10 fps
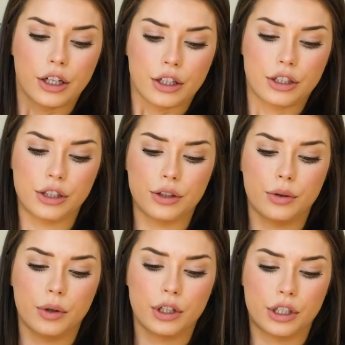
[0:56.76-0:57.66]

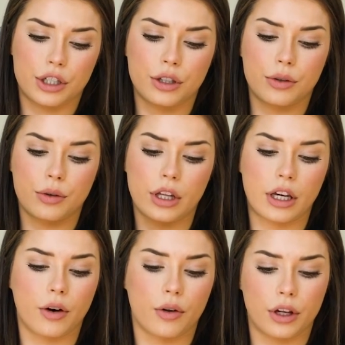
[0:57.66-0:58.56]
Due to the
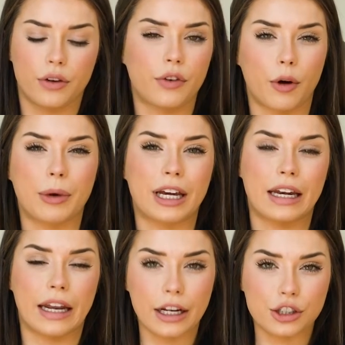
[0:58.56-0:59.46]
oleophobic
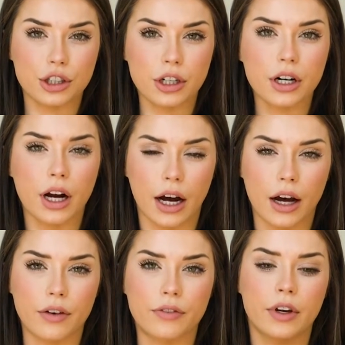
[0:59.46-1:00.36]
nature
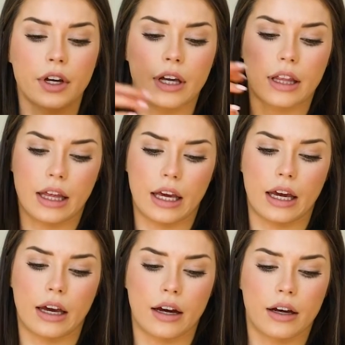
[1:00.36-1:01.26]
of
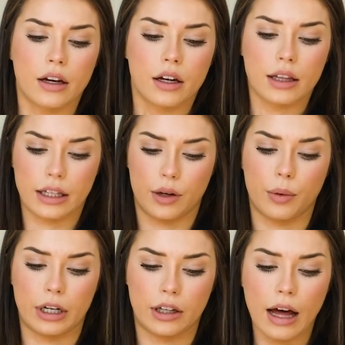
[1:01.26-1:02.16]
the
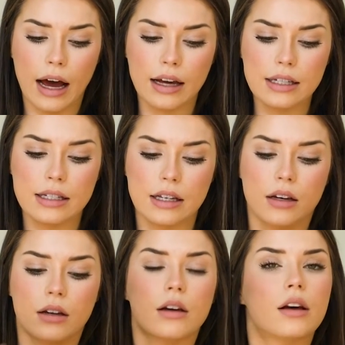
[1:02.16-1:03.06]
liquid glass,
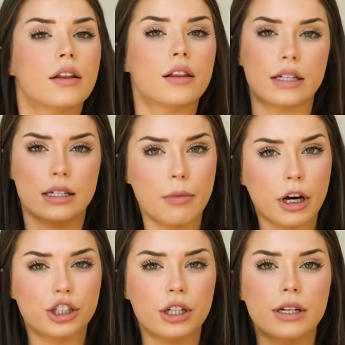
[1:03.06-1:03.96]
the
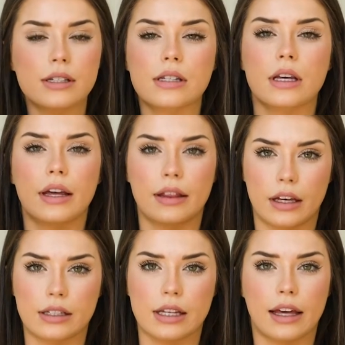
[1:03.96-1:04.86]
smudges and
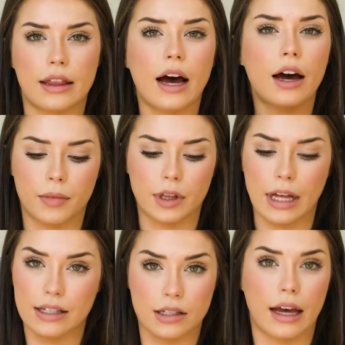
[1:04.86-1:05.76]
things like that,
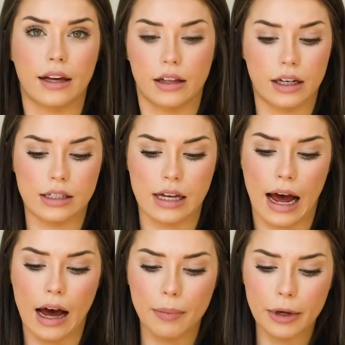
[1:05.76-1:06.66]
less likely to
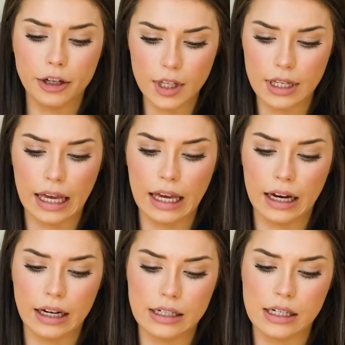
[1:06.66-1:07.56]
happen.
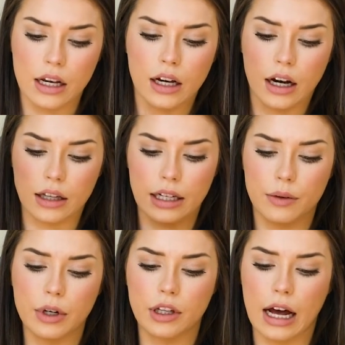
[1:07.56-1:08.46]
And a
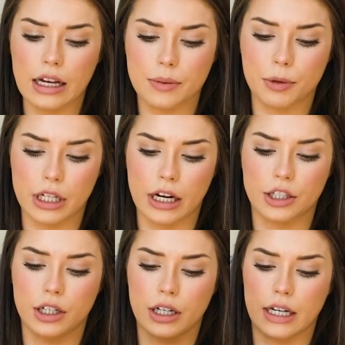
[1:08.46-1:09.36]
liquid glass
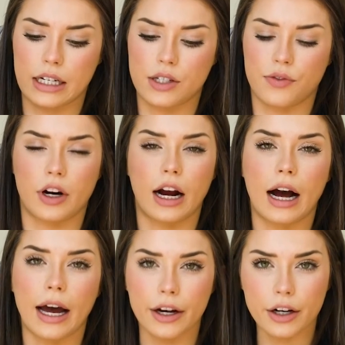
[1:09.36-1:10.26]
protector is for
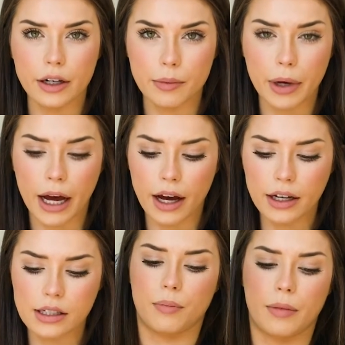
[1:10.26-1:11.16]
higher
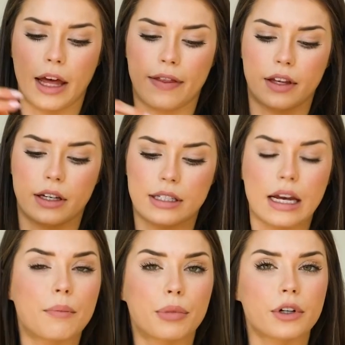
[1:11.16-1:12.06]
impact, and the
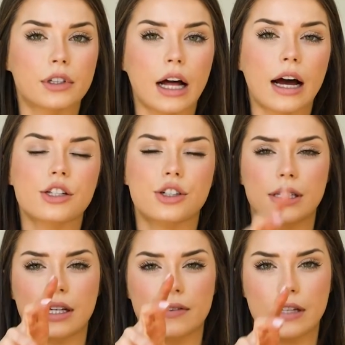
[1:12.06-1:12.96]
tempered glass just
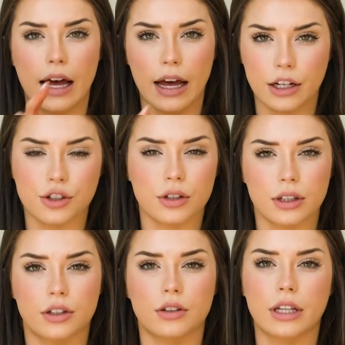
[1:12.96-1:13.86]
gives that extra
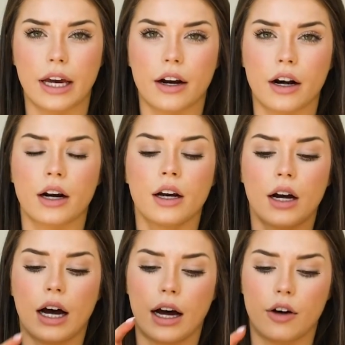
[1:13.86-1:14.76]
little layer
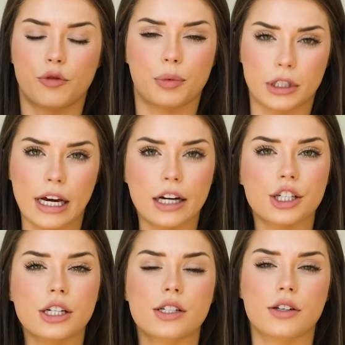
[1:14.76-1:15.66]
of
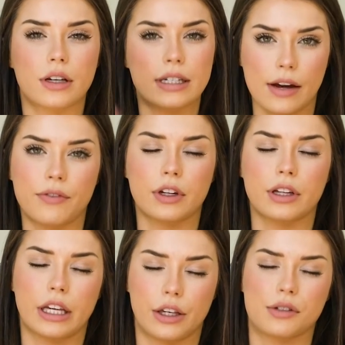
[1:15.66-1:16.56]
protection, so you can
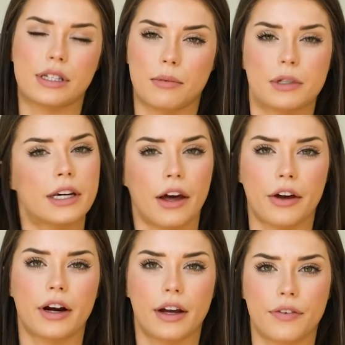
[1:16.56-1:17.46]
definitely use them together
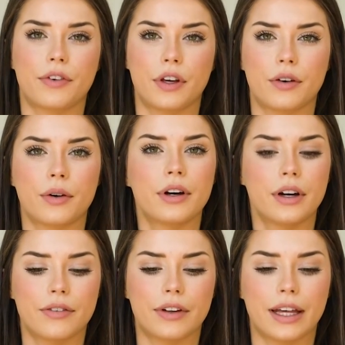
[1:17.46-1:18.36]
if you
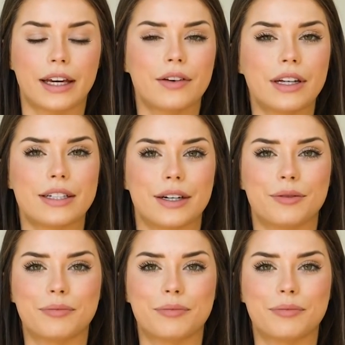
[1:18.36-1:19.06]
feel like you need to.